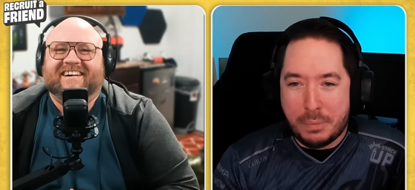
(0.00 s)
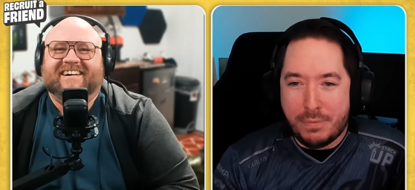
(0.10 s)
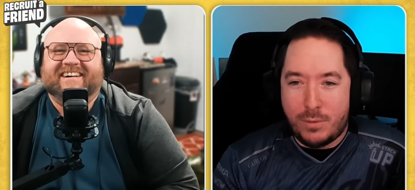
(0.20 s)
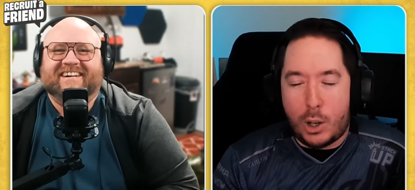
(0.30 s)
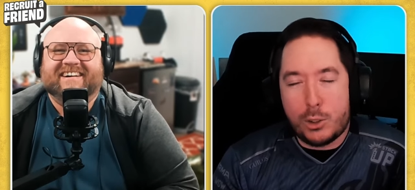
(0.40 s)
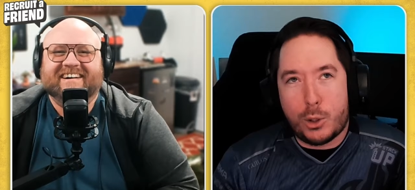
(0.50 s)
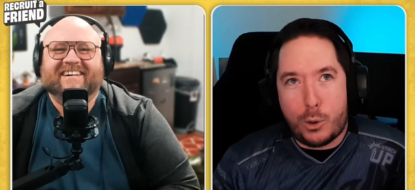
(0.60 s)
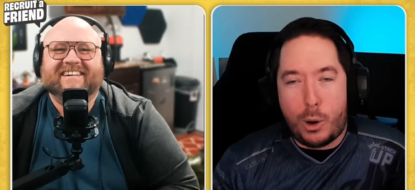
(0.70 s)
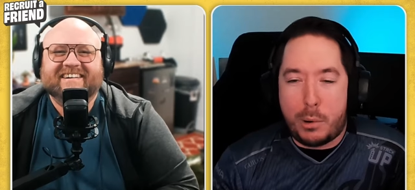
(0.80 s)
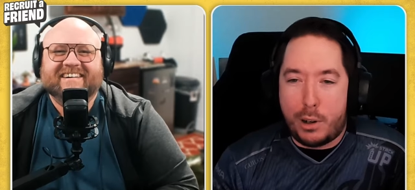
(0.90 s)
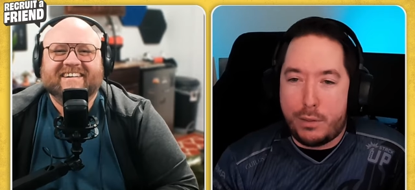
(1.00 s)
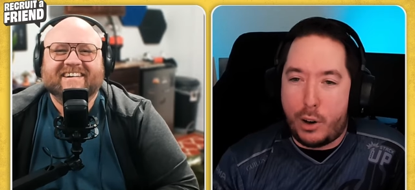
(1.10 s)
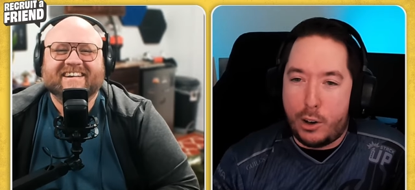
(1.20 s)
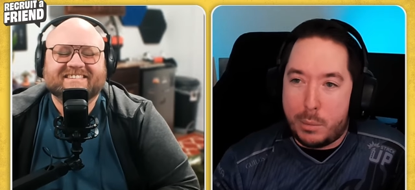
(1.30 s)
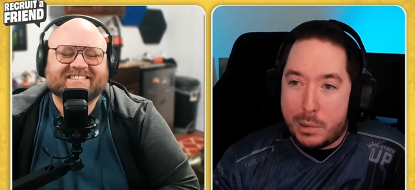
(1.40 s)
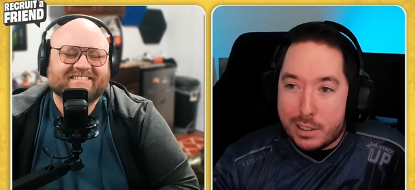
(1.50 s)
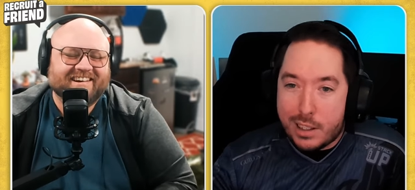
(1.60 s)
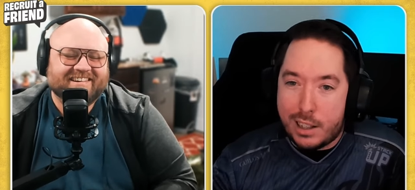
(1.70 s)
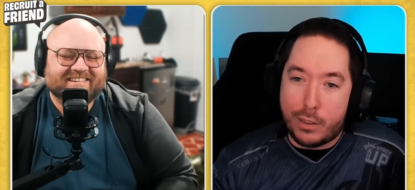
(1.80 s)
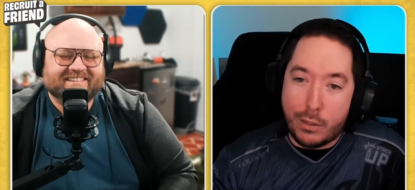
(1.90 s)
Speaker 1: I also grew up on a farm, That's and great.
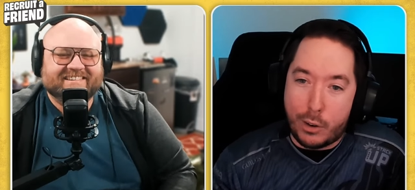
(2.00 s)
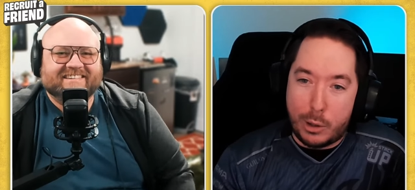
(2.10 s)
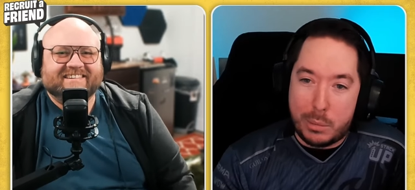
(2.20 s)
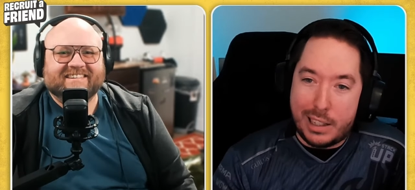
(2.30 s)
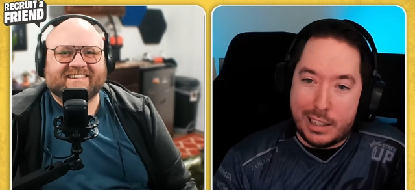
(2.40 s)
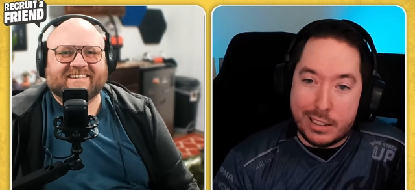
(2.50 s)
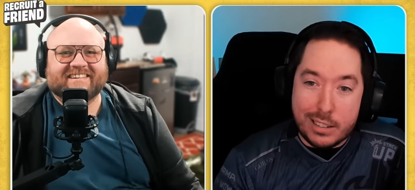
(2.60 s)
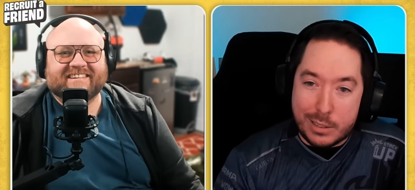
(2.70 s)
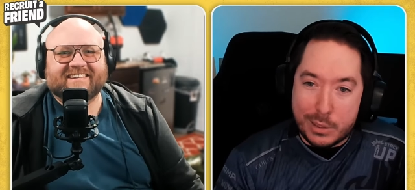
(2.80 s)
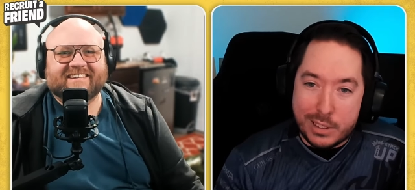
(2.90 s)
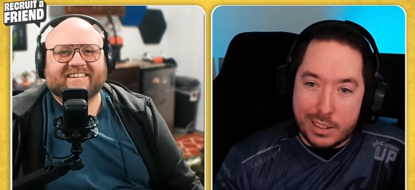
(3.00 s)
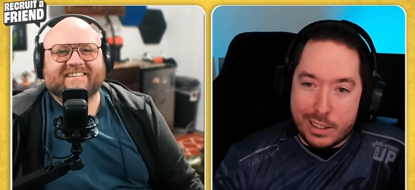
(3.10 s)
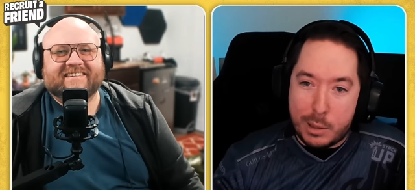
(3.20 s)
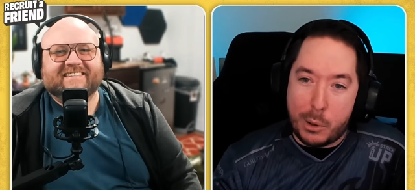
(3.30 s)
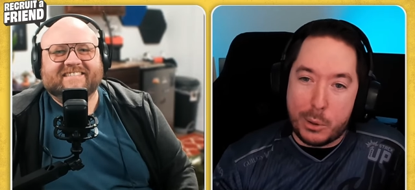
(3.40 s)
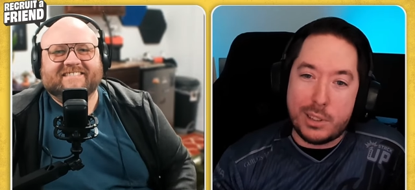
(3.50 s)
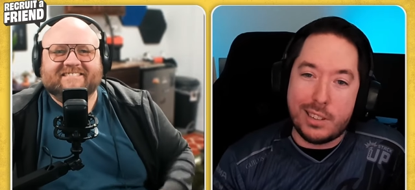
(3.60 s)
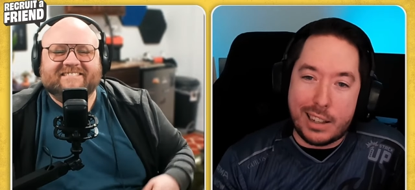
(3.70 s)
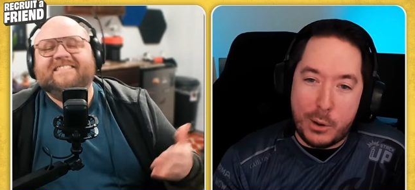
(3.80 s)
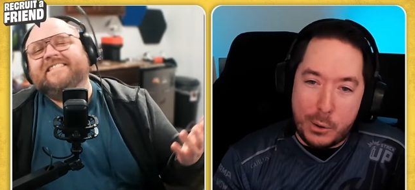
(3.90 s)
it's kind of a farmland, so it's like the
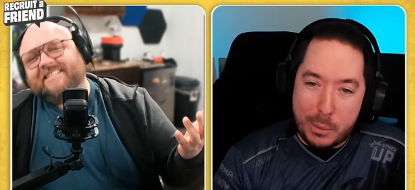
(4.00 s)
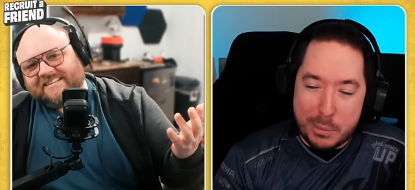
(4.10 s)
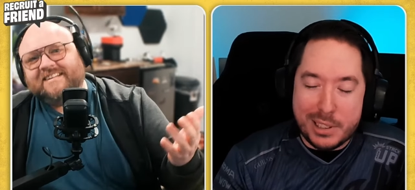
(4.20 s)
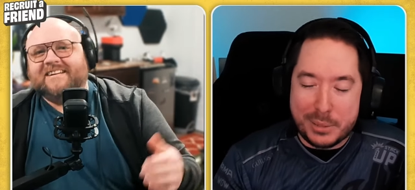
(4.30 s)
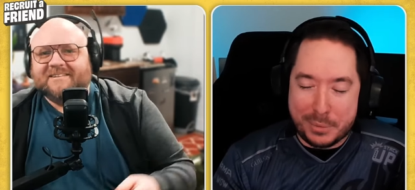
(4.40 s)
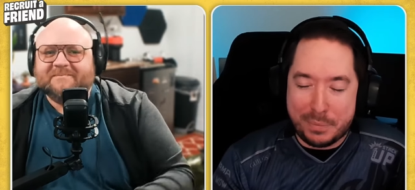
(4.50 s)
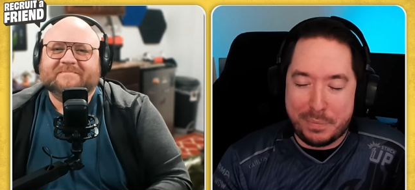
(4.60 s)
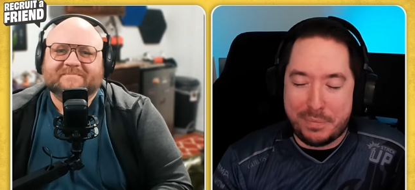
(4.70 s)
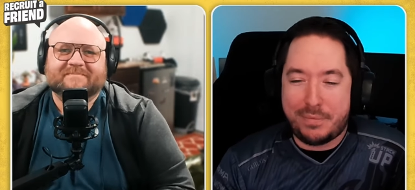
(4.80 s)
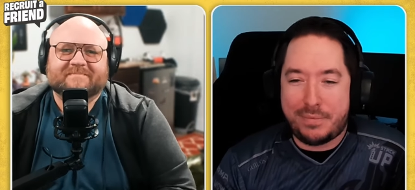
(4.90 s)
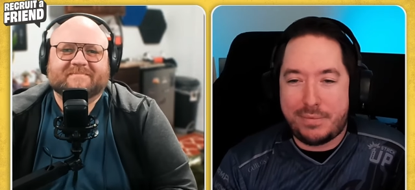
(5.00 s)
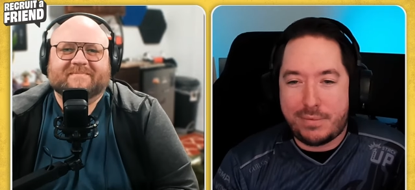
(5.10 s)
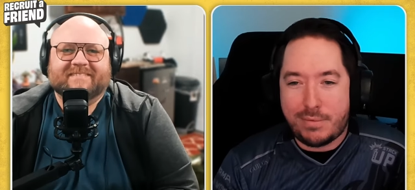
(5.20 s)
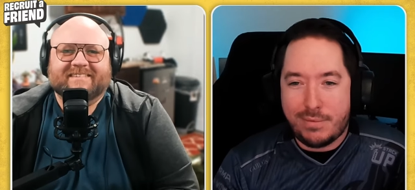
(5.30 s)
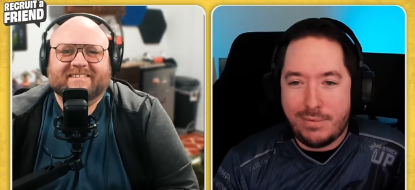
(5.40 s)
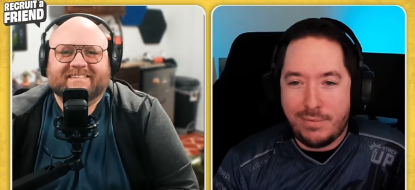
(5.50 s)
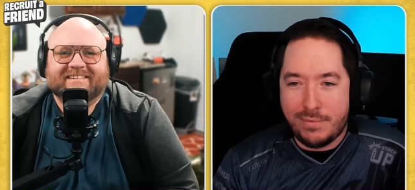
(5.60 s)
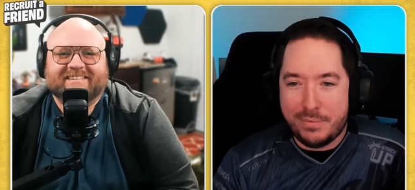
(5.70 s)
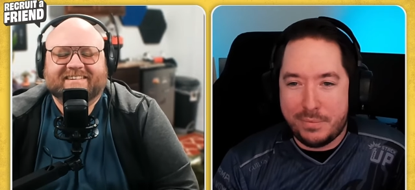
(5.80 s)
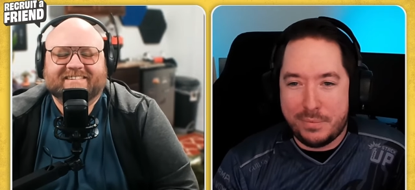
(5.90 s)
most like home. So
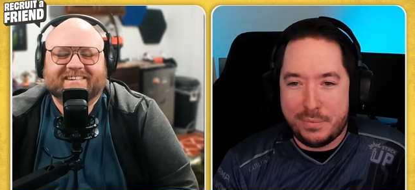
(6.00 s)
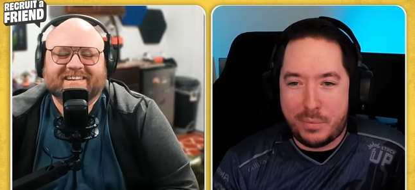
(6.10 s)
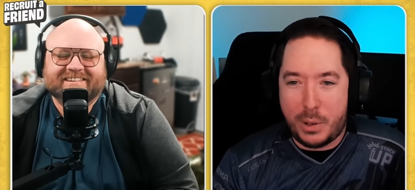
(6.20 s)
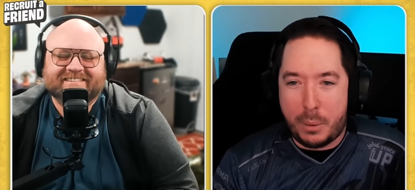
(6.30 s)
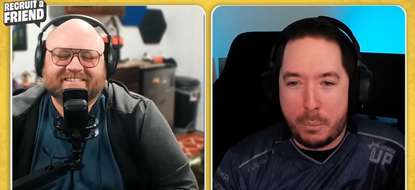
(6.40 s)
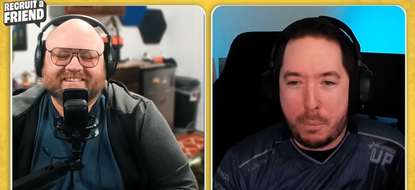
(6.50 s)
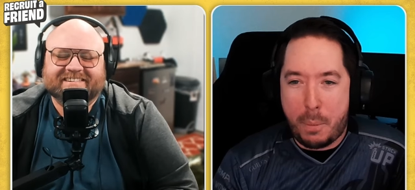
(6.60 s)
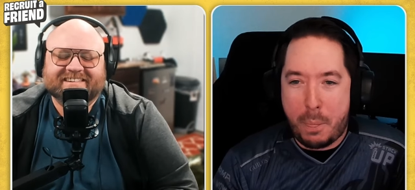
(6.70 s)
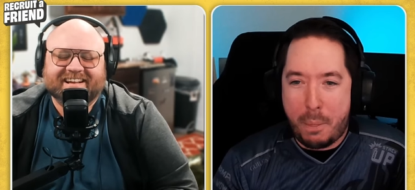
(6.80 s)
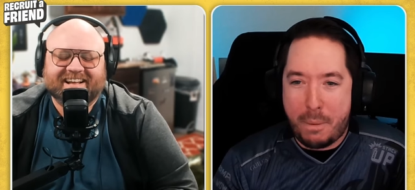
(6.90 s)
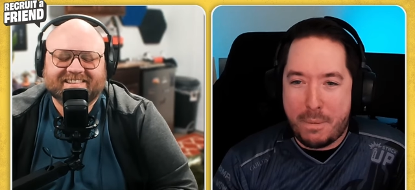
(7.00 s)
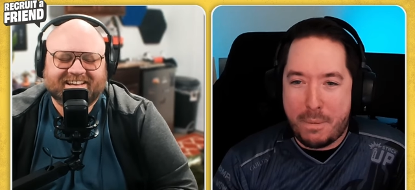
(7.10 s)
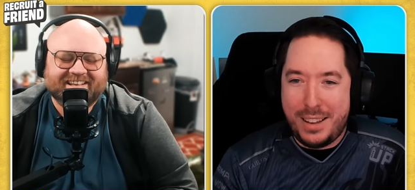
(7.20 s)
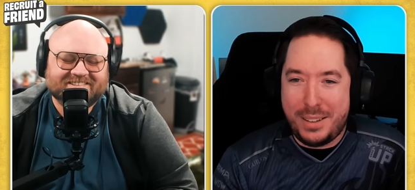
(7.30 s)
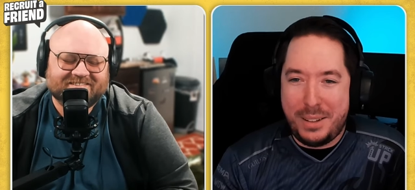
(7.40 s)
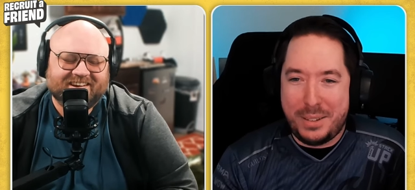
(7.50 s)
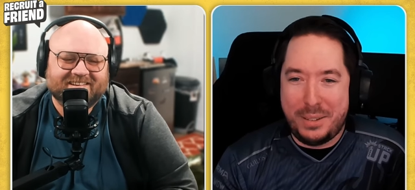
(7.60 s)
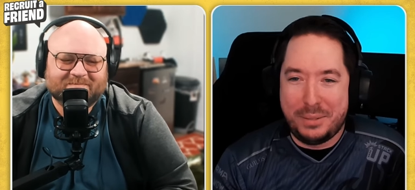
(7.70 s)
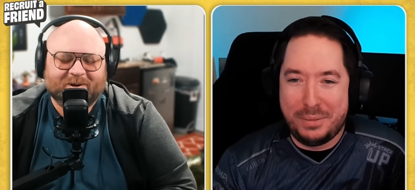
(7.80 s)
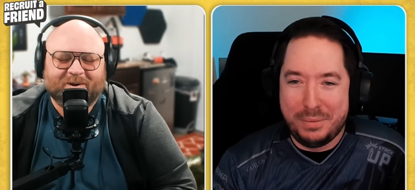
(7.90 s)
Speaker 2: Okay, yeah. cool. Uh, that's
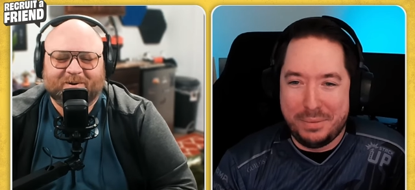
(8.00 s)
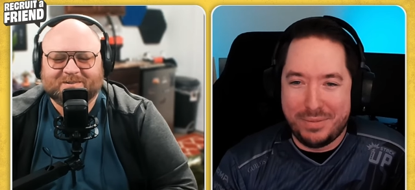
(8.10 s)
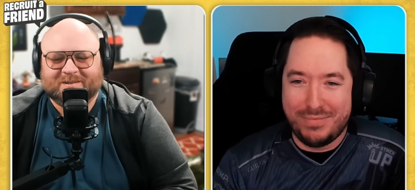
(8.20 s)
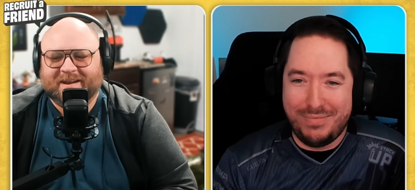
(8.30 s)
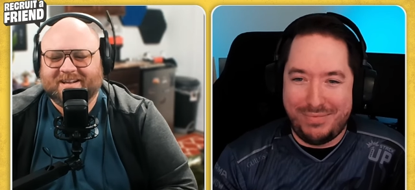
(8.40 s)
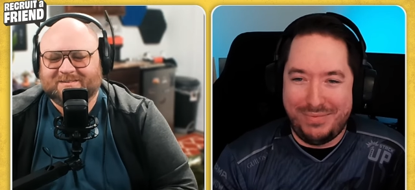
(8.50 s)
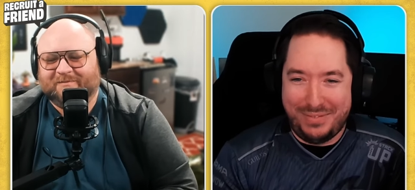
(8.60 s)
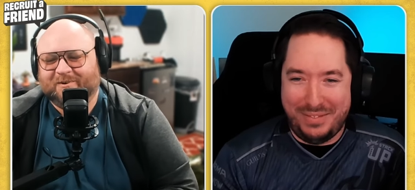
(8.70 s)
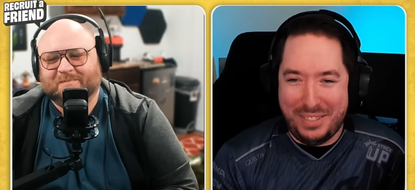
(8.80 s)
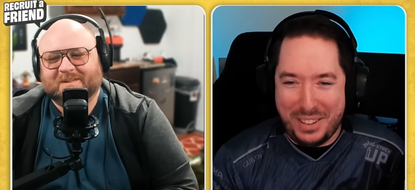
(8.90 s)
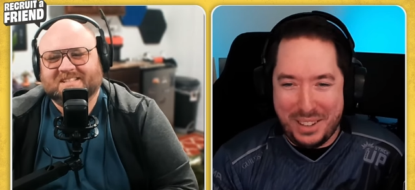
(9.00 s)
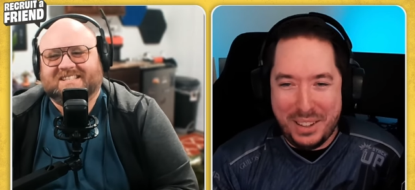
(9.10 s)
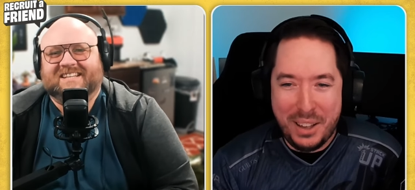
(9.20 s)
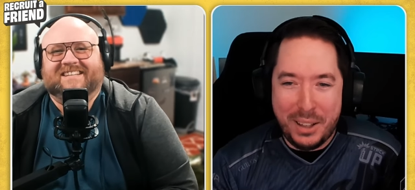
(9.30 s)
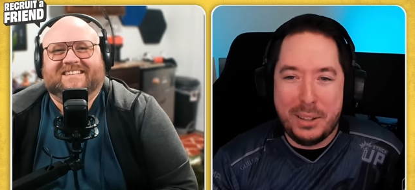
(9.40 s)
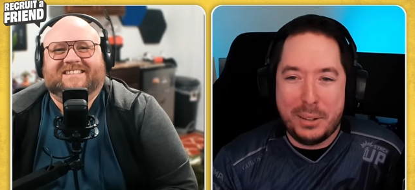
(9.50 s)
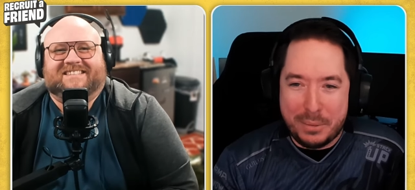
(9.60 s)
great. That's what a wholesome answer for a place to,